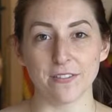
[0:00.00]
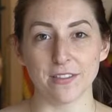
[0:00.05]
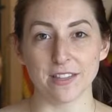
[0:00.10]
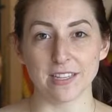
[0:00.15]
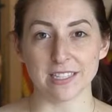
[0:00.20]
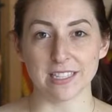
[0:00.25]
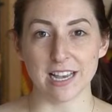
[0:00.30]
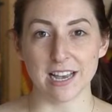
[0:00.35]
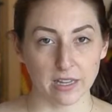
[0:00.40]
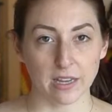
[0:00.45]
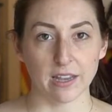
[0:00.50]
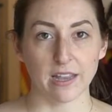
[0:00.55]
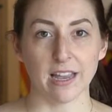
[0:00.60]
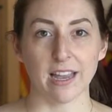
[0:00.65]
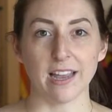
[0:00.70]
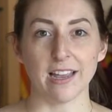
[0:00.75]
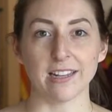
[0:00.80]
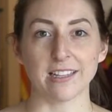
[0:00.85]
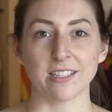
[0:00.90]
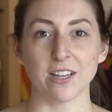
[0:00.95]
of the sun.
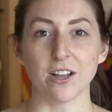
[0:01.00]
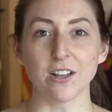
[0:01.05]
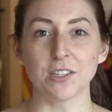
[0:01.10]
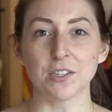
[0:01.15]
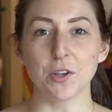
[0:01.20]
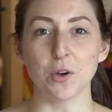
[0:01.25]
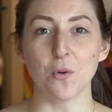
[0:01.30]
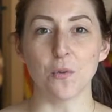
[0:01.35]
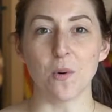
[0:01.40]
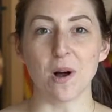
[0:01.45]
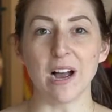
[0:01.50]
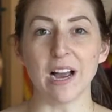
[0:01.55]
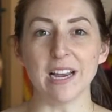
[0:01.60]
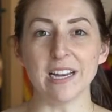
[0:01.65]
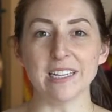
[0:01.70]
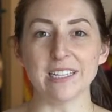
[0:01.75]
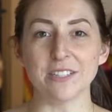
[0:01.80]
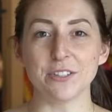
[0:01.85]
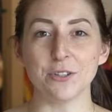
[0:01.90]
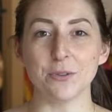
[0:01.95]
It's also
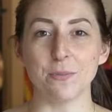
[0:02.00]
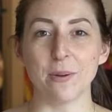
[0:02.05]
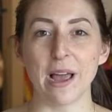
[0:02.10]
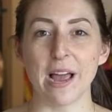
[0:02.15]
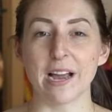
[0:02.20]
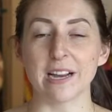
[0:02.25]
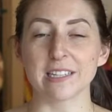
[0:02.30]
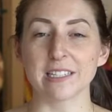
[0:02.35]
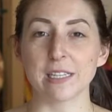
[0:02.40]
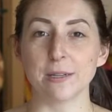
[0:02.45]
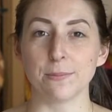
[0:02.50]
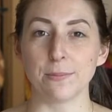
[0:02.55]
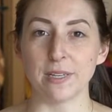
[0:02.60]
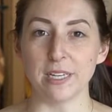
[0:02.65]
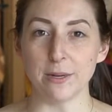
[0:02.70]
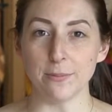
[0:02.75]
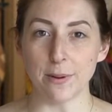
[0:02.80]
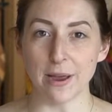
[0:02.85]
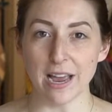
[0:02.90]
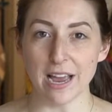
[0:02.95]
wise to pack some
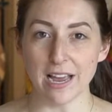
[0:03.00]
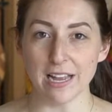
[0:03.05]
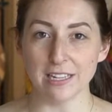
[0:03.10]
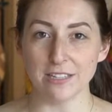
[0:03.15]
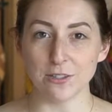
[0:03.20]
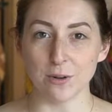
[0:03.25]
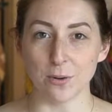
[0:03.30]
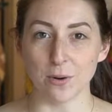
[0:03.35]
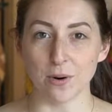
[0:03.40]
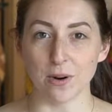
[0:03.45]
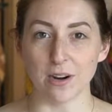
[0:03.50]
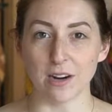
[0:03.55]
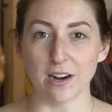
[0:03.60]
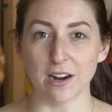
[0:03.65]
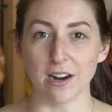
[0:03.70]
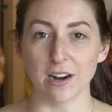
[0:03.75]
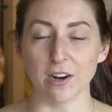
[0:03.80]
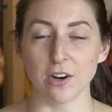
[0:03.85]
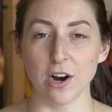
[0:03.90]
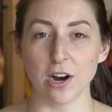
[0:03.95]
knee pads or
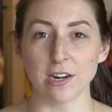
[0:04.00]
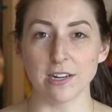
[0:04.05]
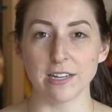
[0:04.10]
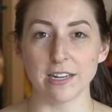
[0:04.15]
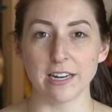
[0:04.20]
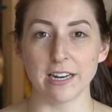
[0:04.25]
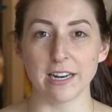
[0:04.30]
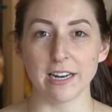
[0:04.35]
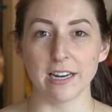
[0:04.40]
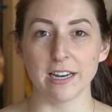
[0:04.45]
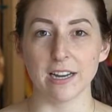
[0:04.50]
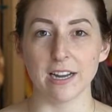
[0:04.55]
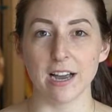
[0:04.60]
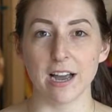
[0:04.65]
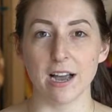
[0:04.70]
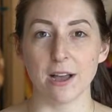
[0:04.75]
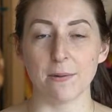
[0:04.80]
a gardening